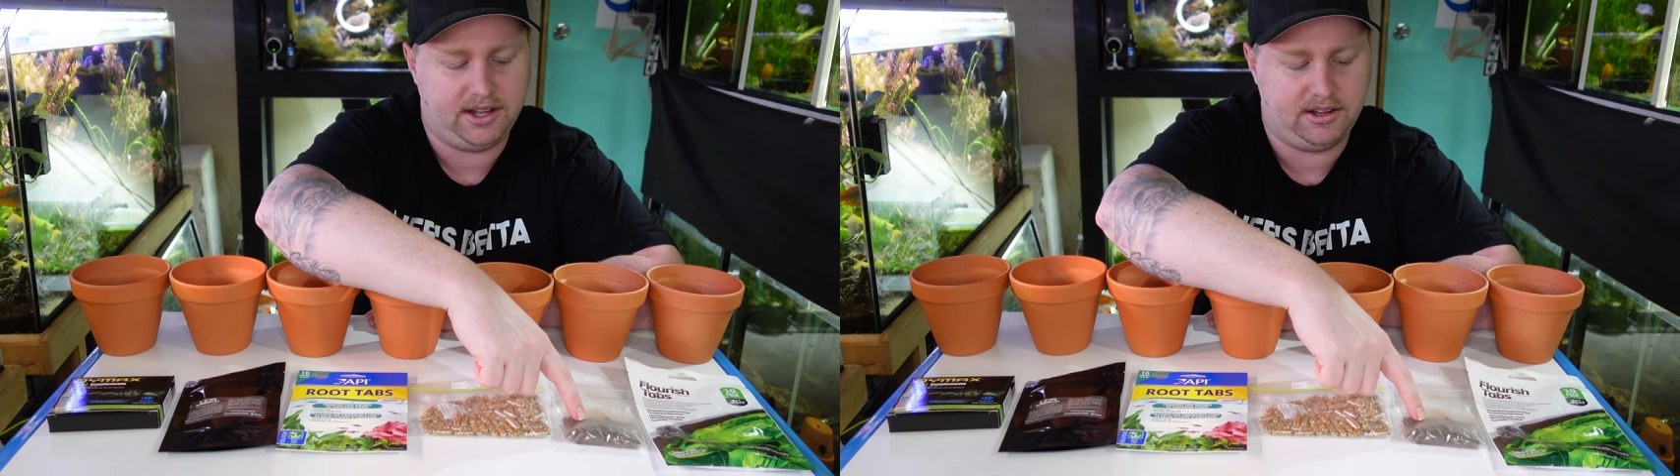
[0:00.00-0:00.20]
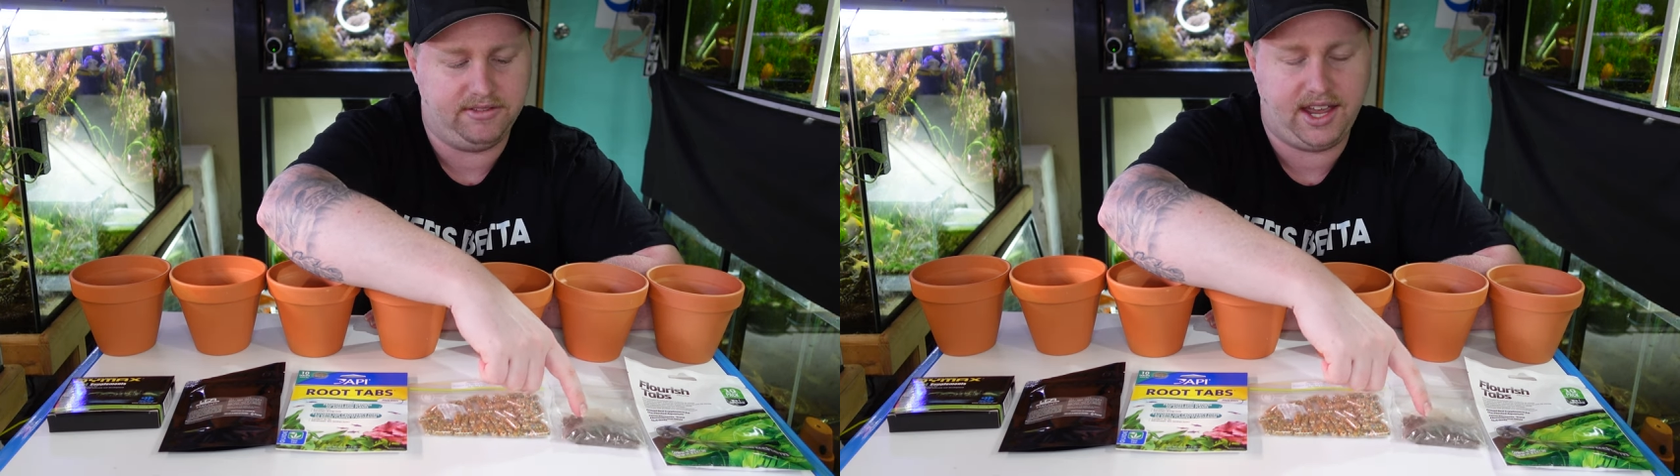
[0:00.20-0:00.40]

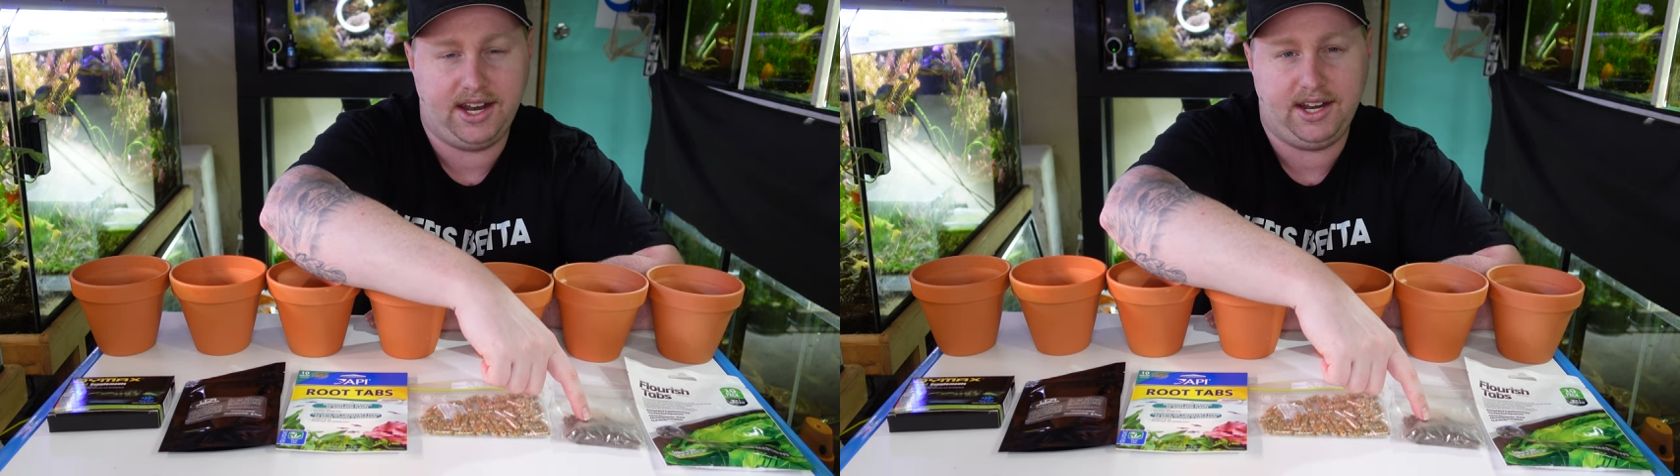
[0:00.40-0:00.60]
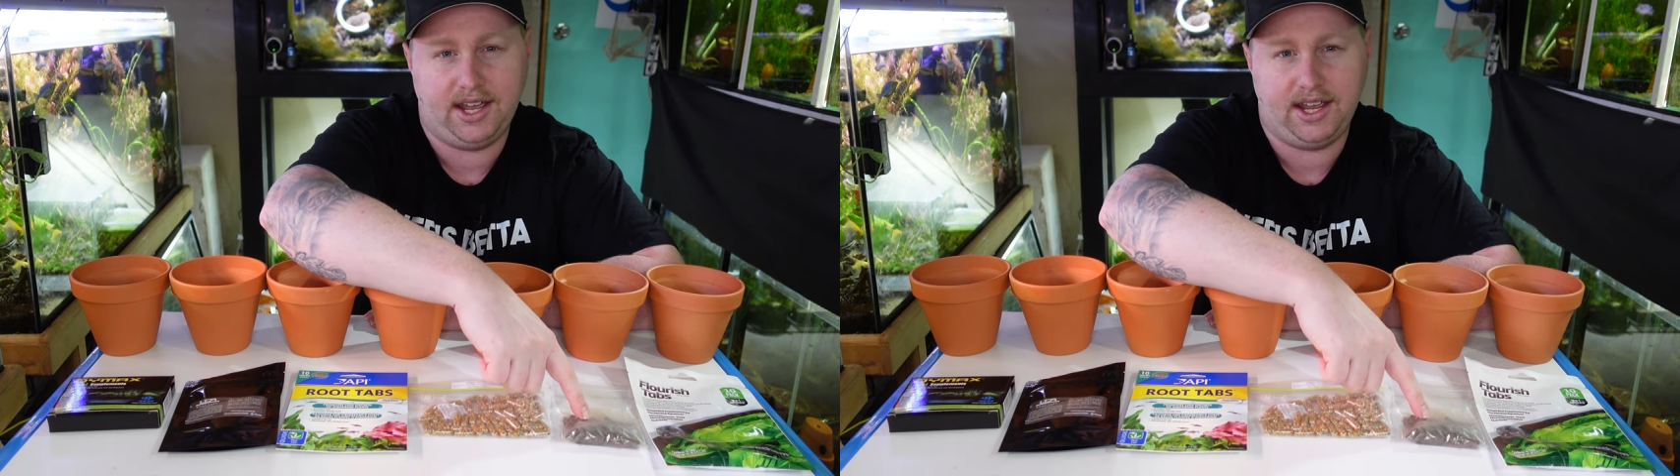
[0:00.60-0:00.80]
of
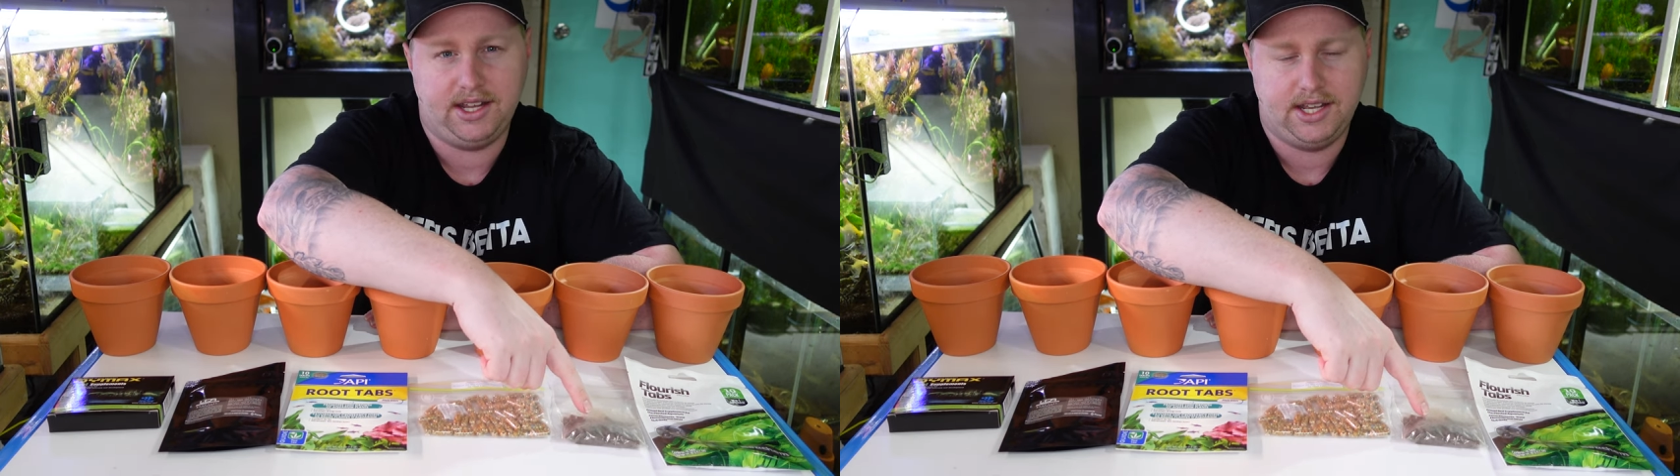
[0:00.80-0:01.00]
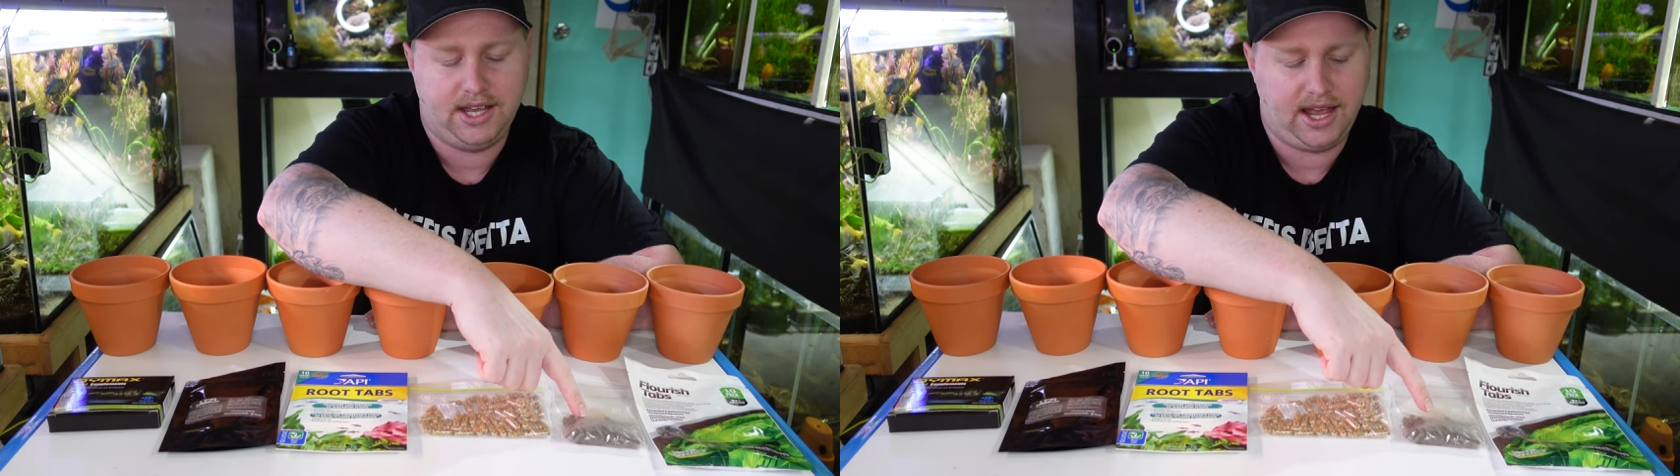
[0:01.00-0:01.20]

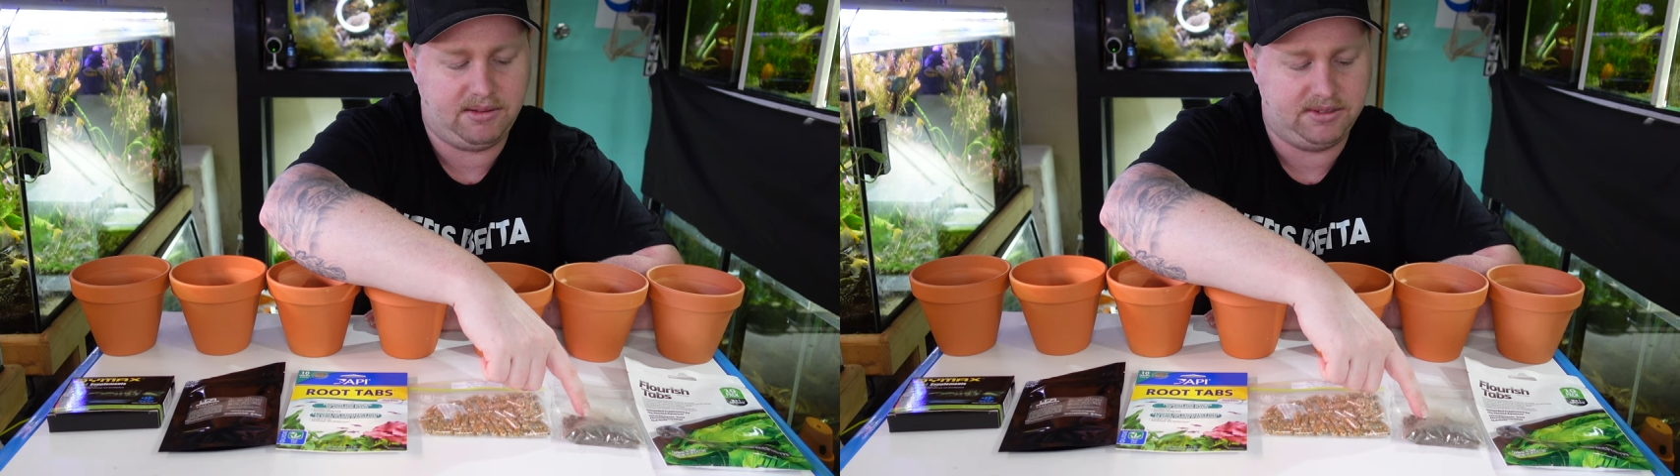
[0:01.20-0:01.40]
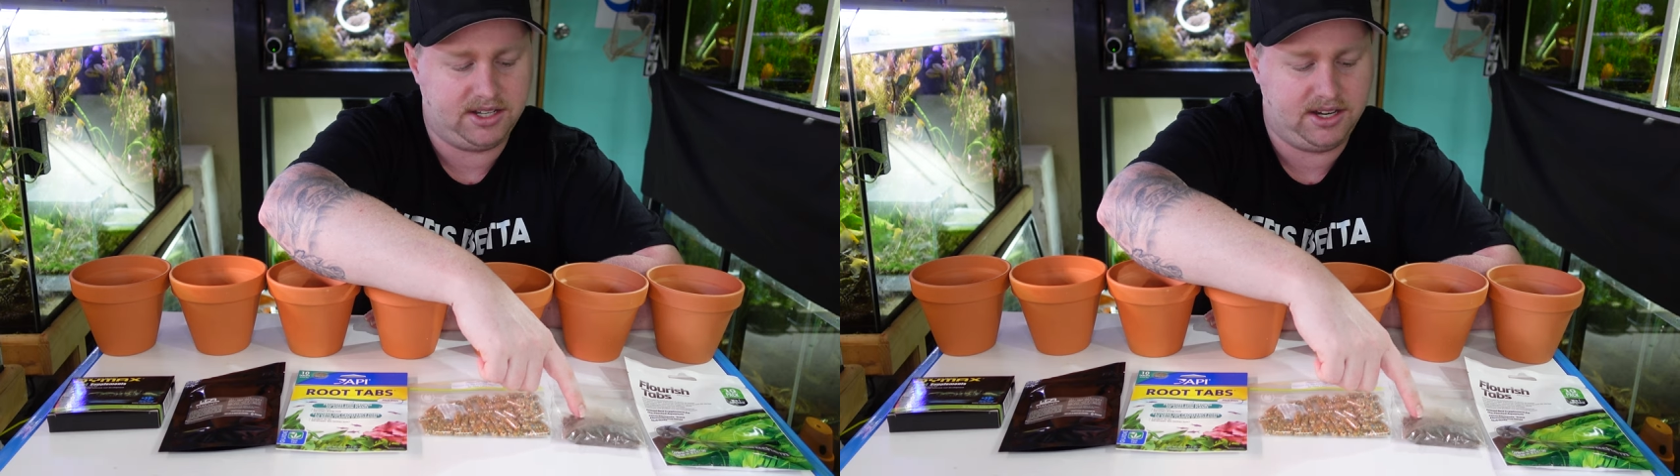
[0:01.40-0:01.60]
ADA
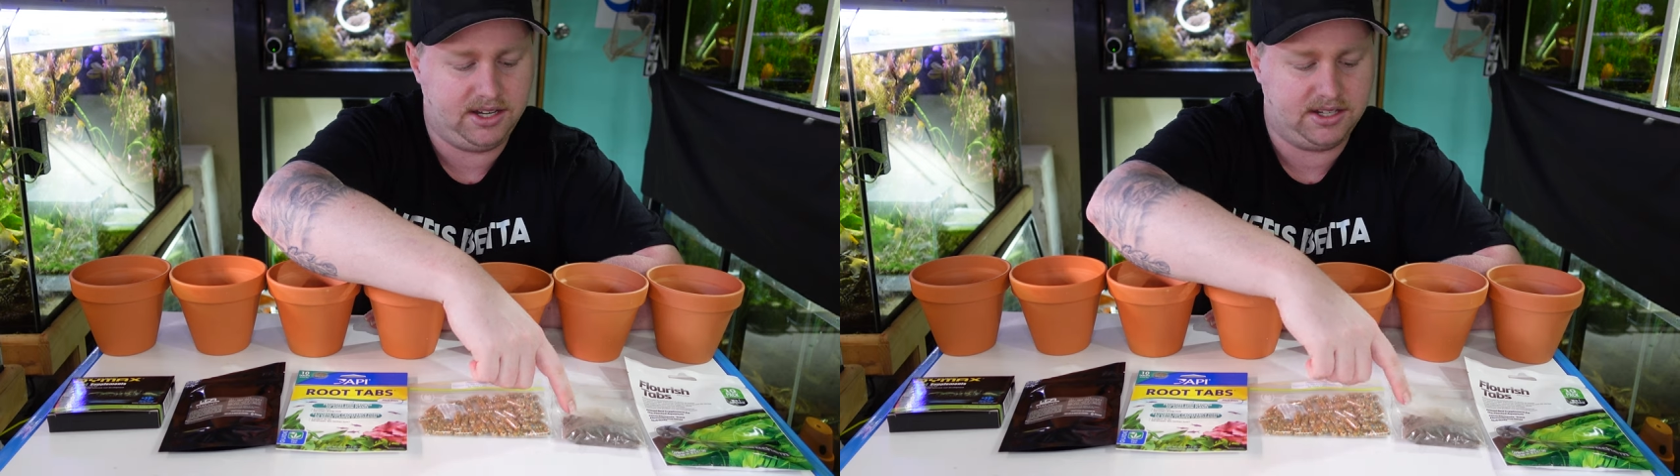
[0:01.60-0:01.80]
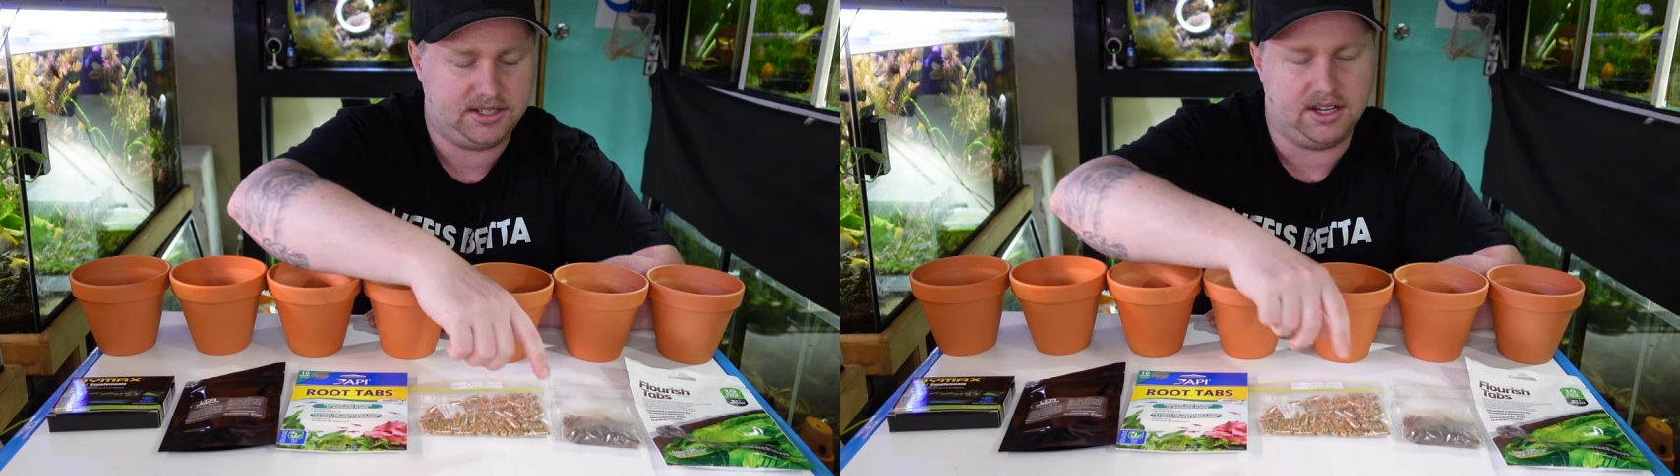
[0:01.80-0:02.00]

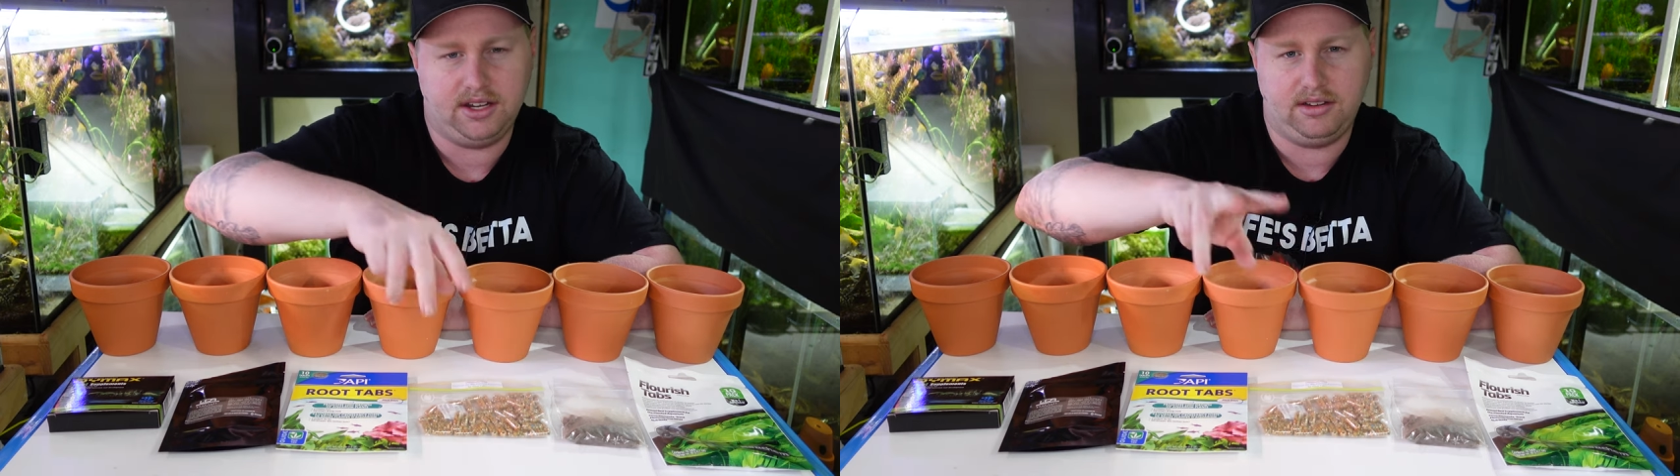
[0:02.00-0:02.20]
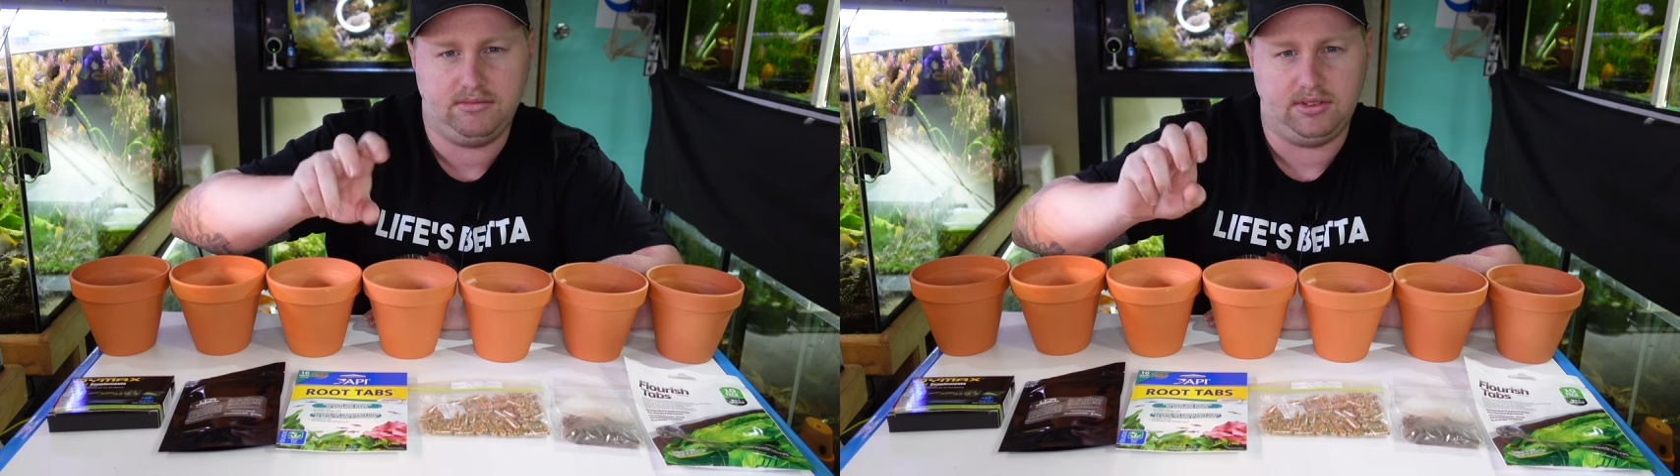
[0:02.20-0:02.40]
Amazonia,
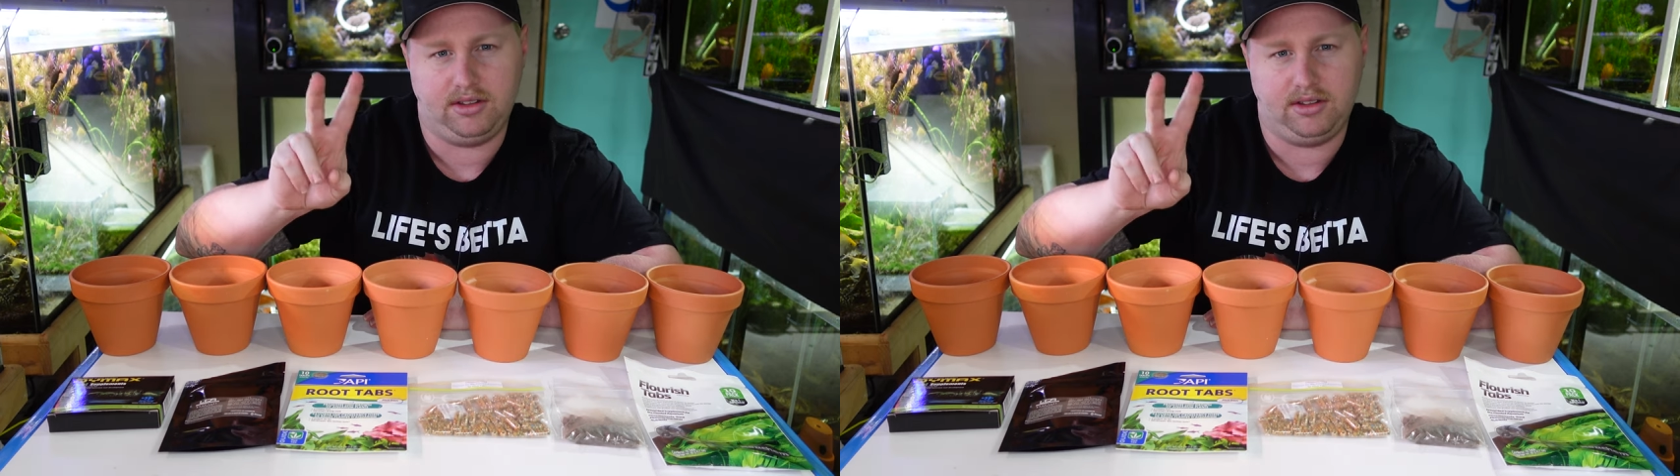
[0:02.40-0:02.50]
so